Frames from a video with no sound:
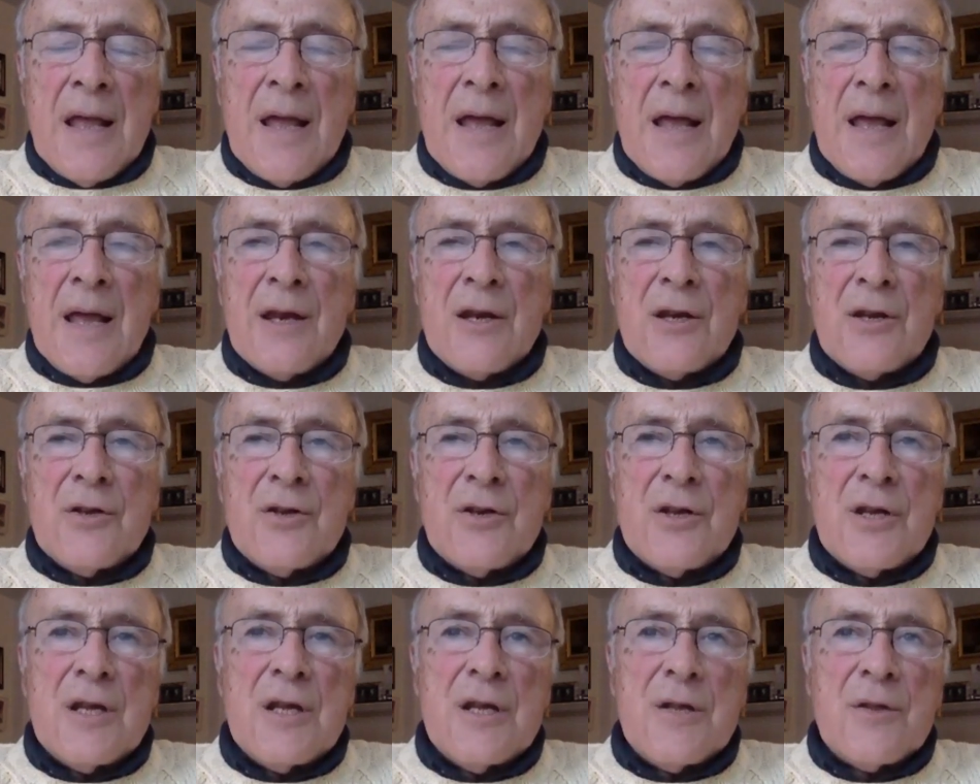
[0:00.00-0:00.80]
And
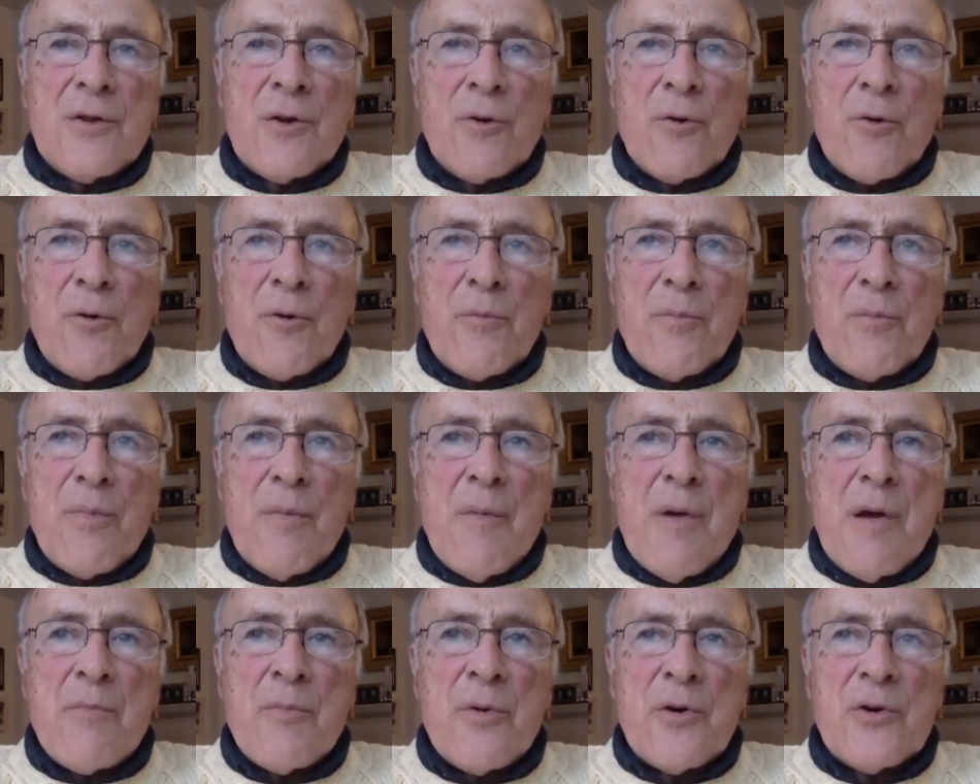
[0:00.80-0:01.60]
indeed, there are
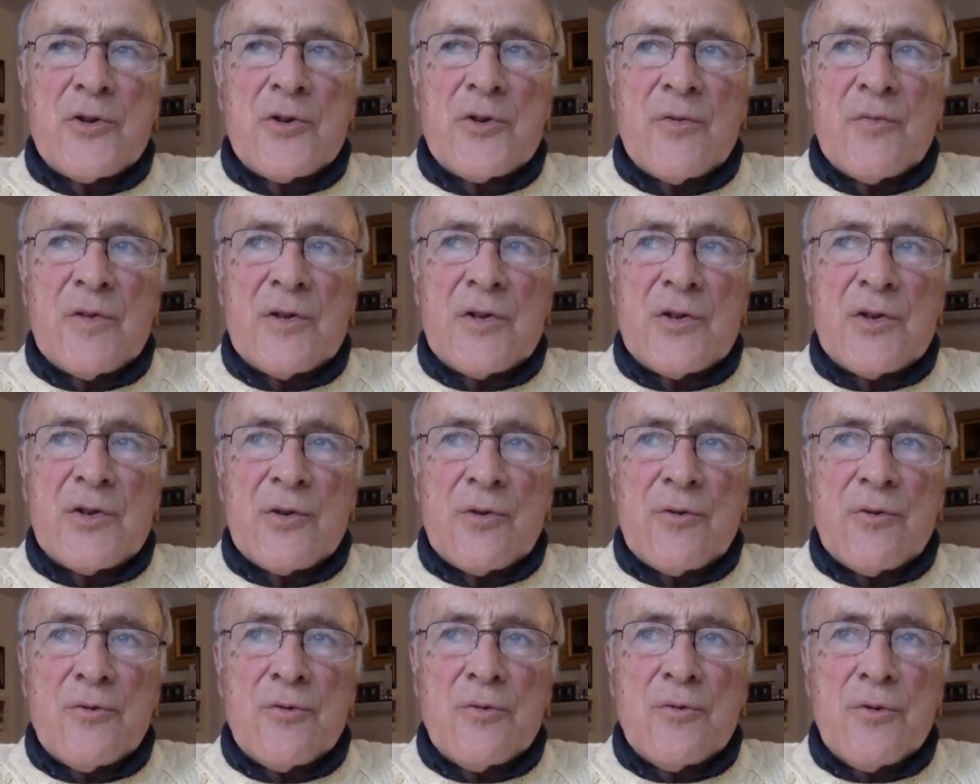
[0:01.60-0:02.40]
members of his
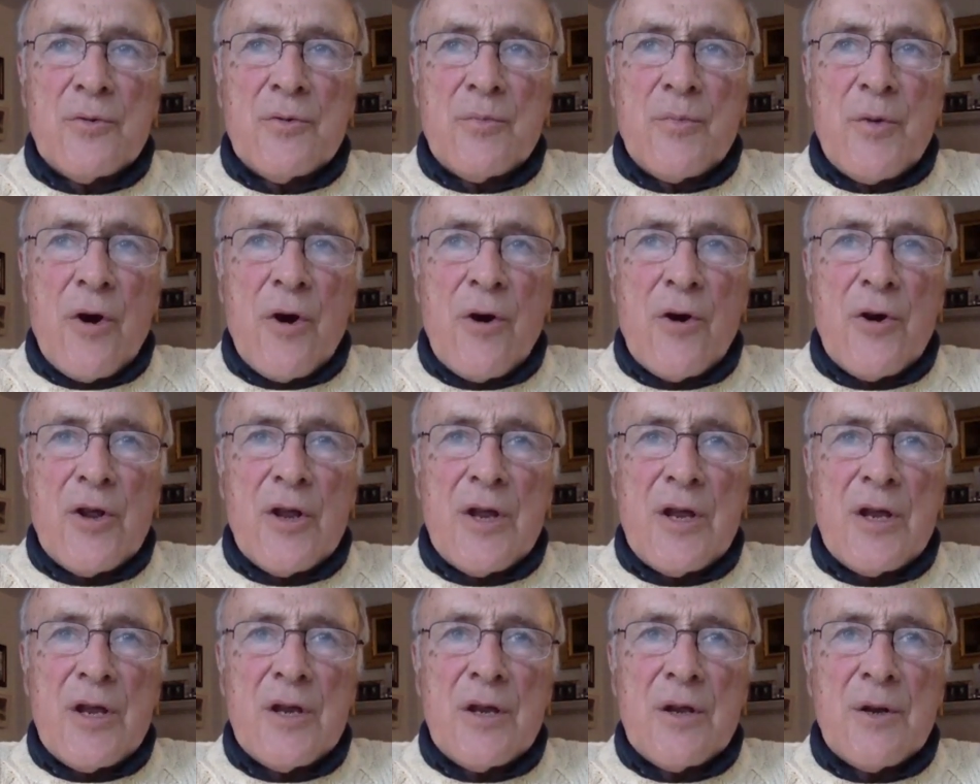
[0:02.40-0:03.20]
own
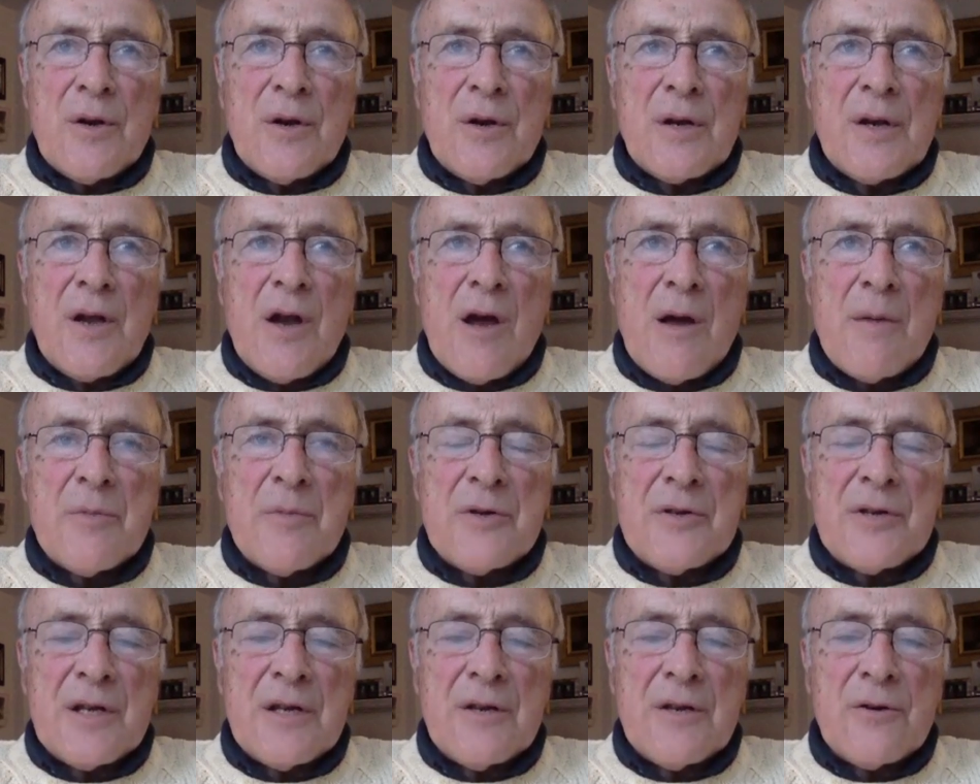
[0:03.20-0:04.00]
party and
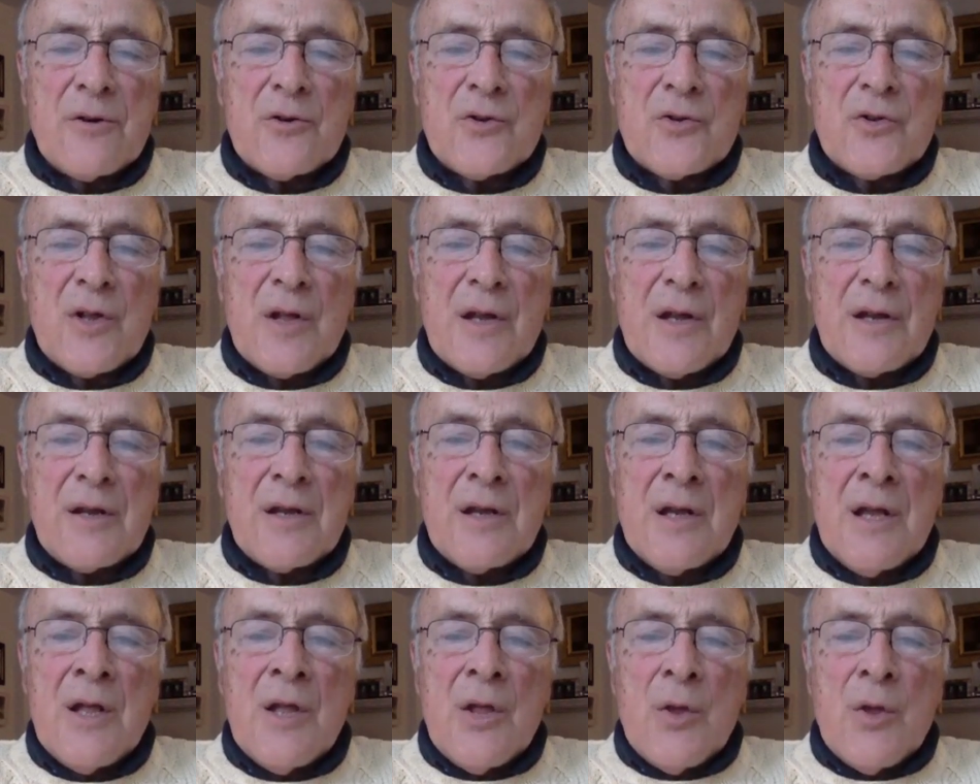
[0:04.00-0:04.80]
commentators like
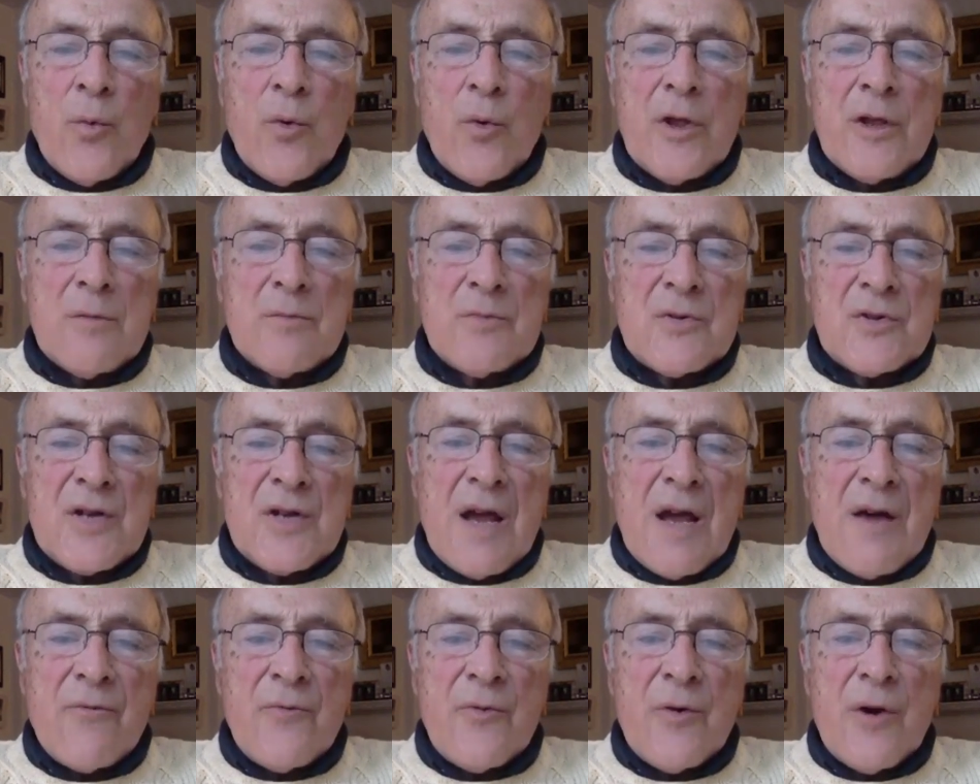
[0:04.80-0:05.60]
William
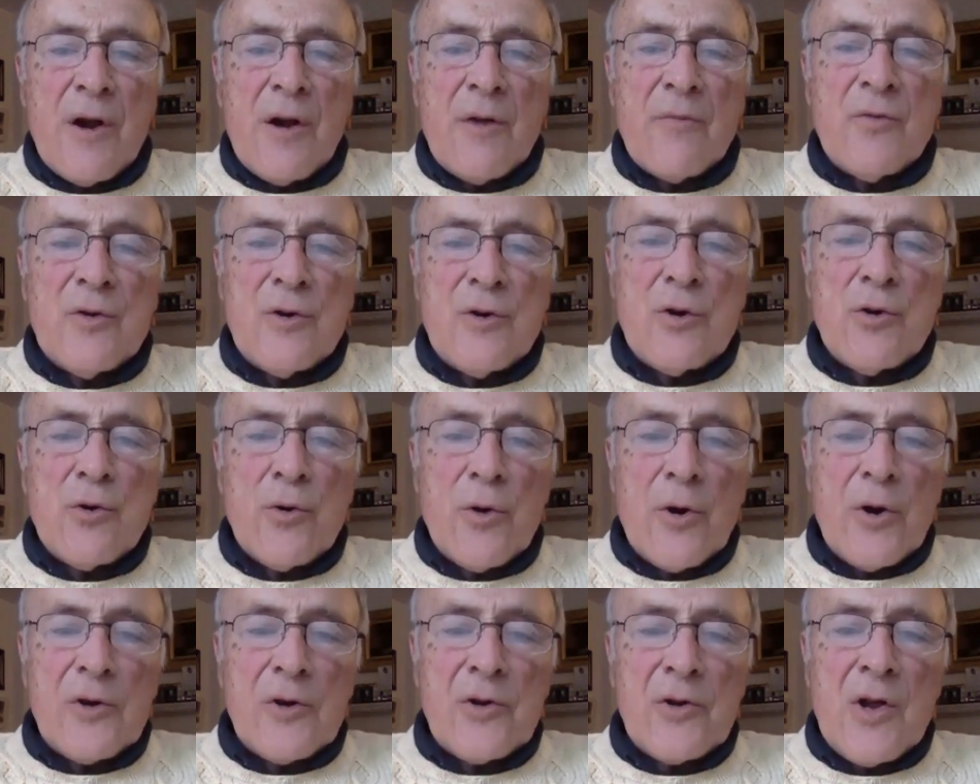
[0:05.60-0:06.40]
Safire of the New
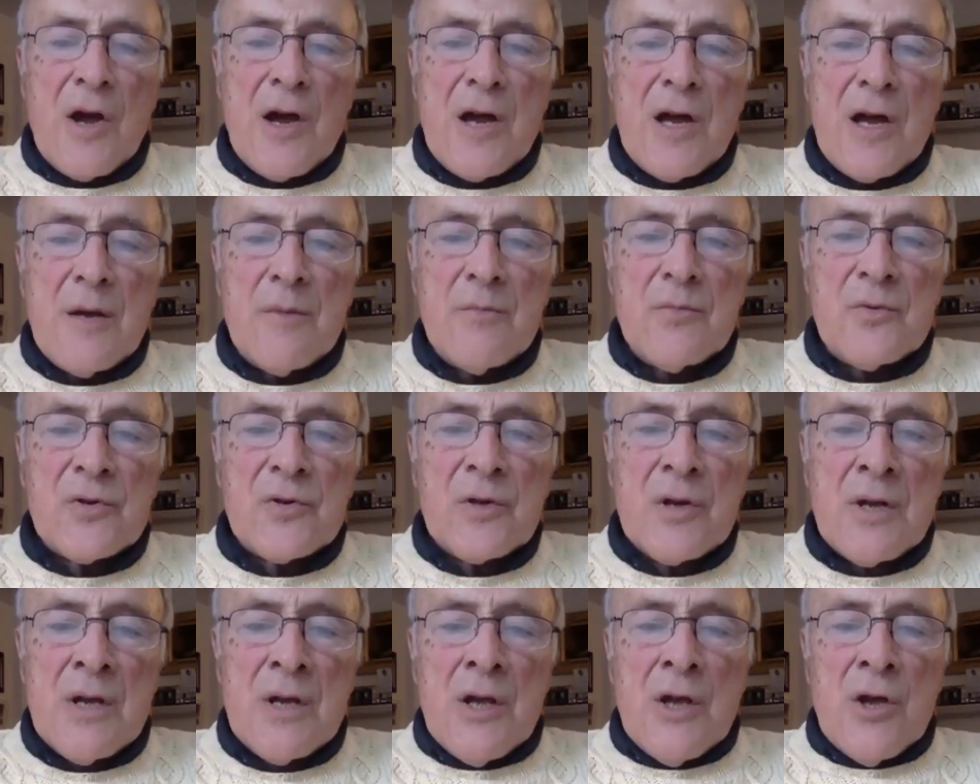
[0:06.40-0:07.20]
York Times,
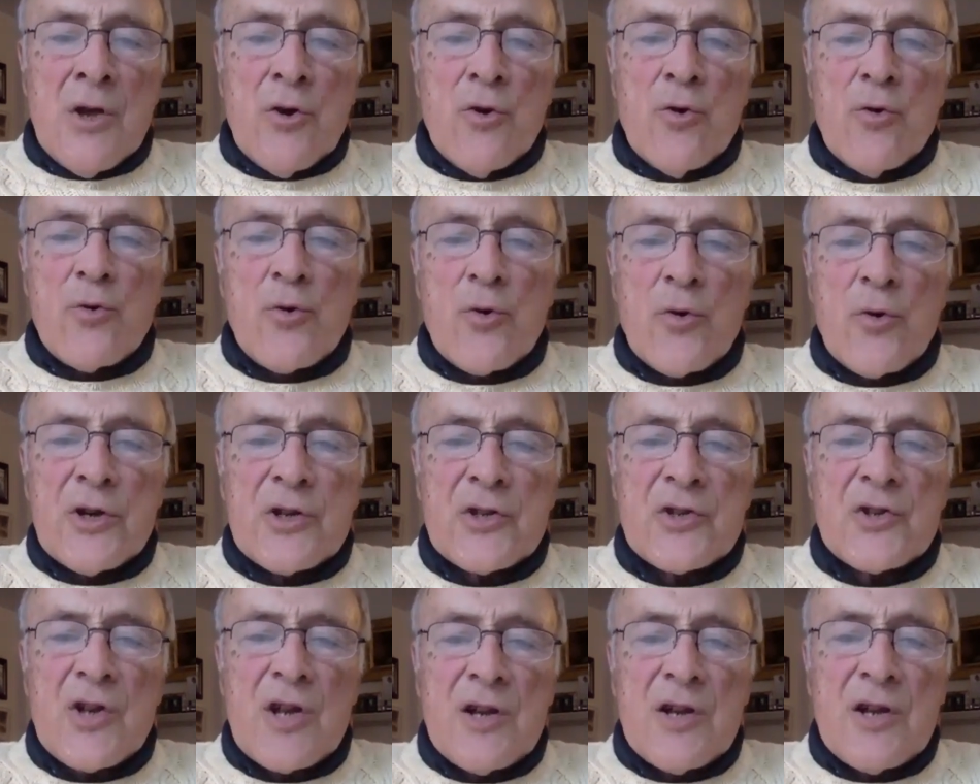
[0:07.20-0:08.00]
who
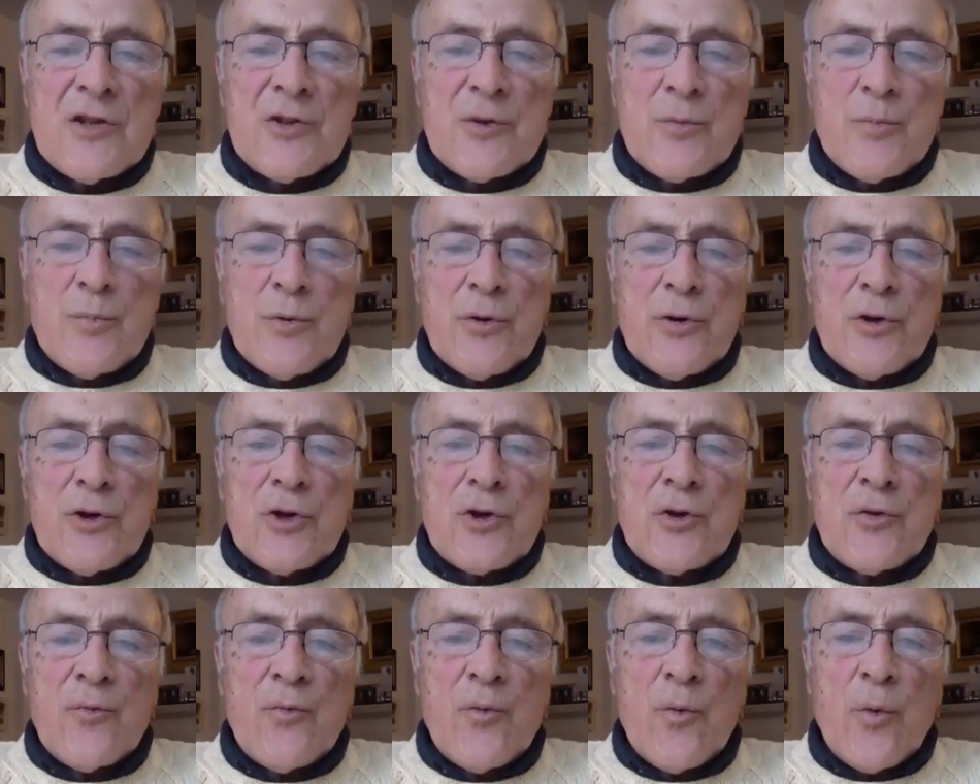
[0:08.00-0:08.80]
criticized
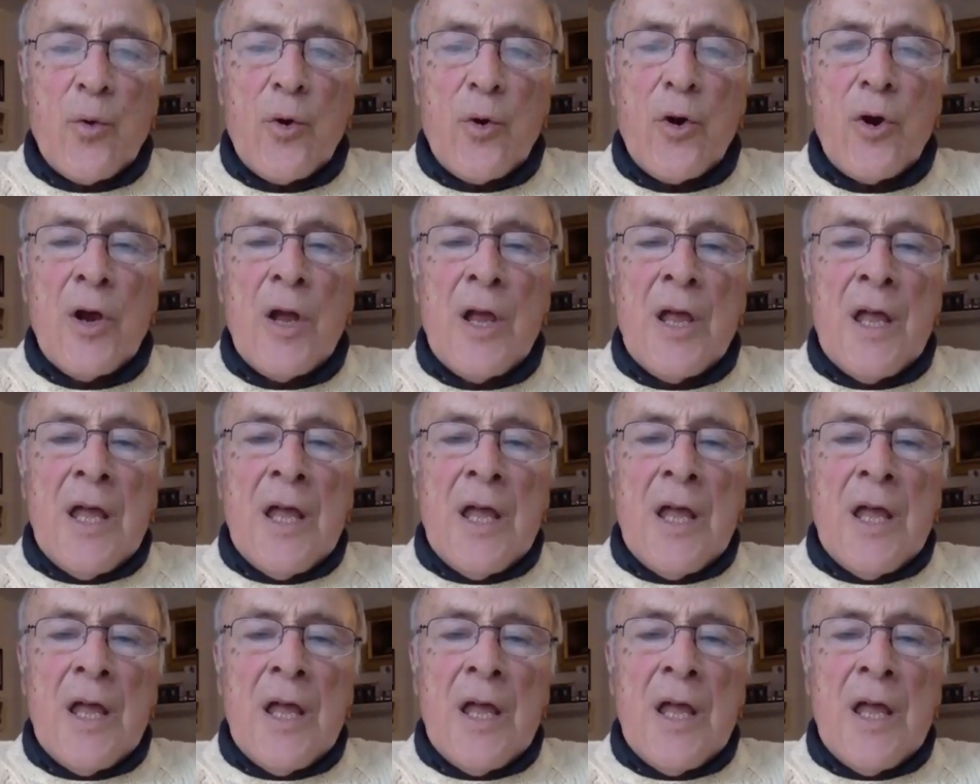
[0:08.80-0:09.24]
Bush for,